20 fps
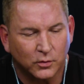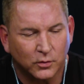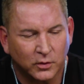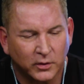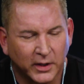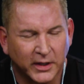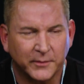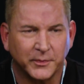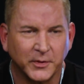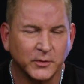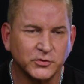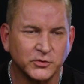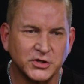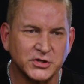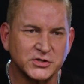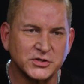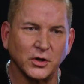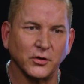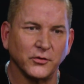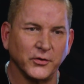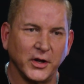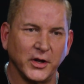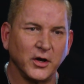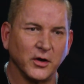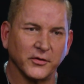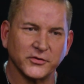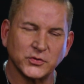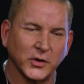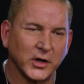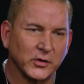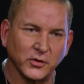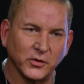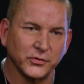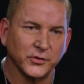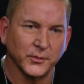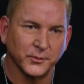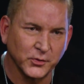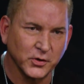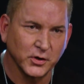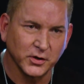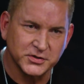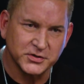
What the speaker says: a lot of people just don't know. That's why I wrote the book.